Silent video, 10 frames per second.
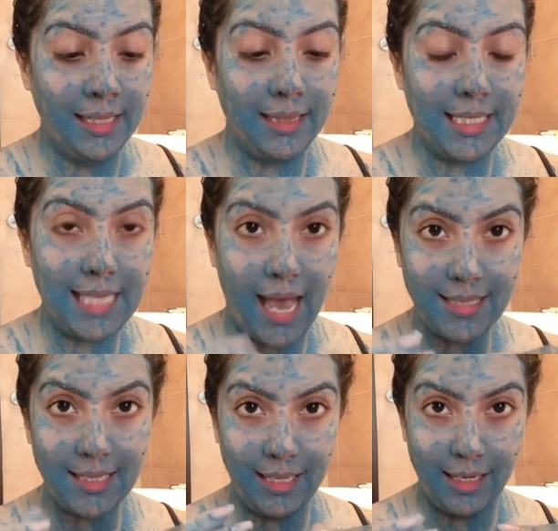This
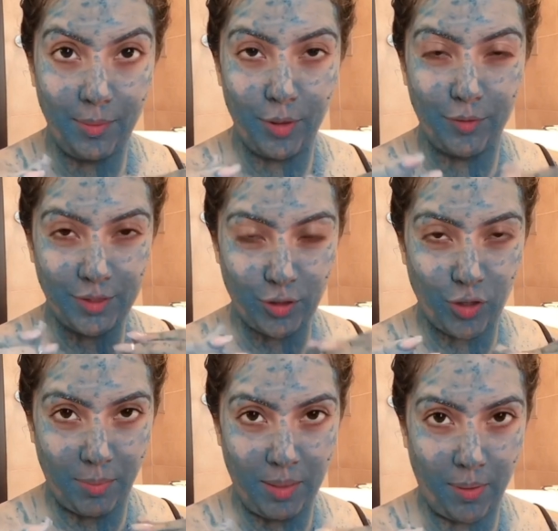has a little bit of
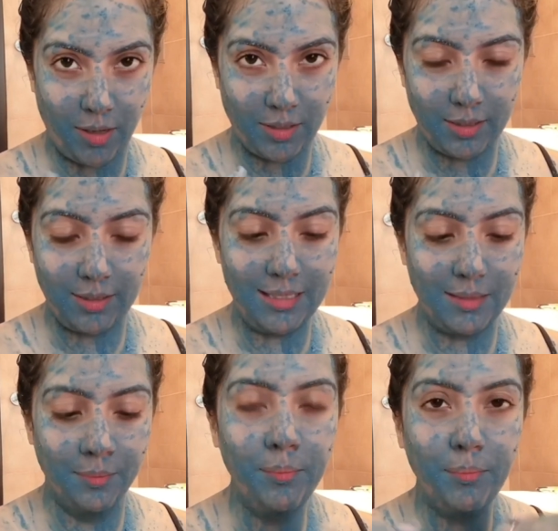scrubby
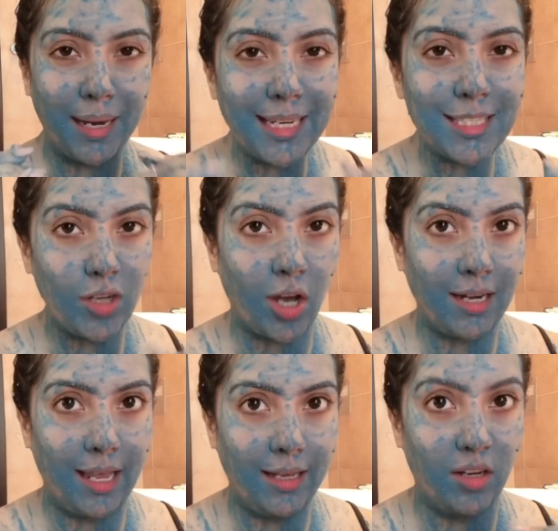particles, but it's
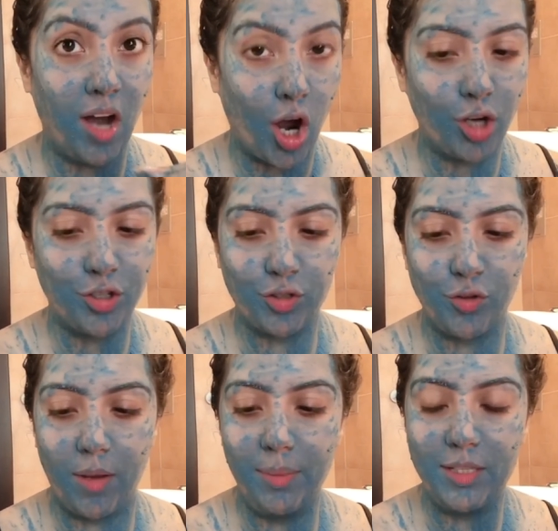not like a harsh
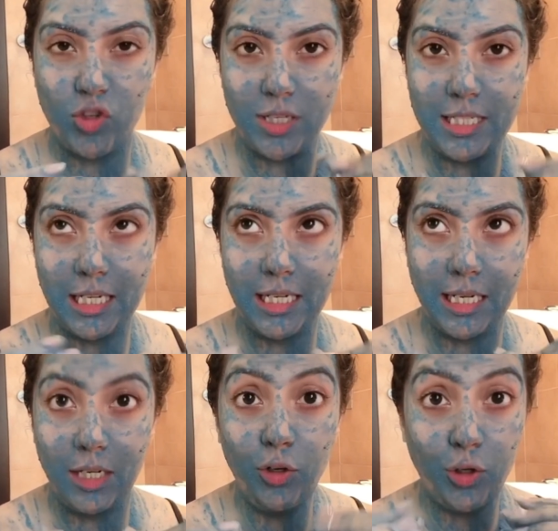scrub. It's just a
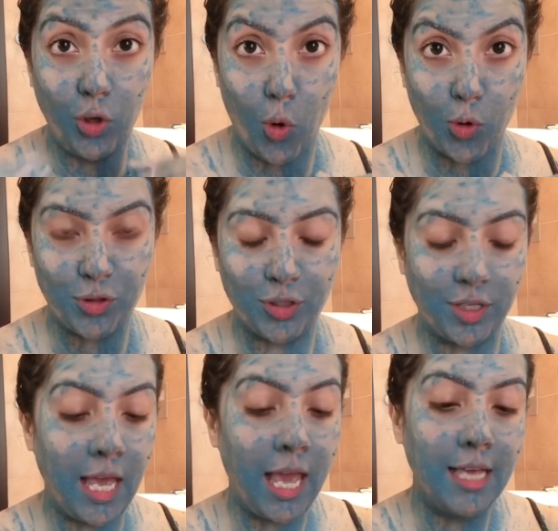little coarse.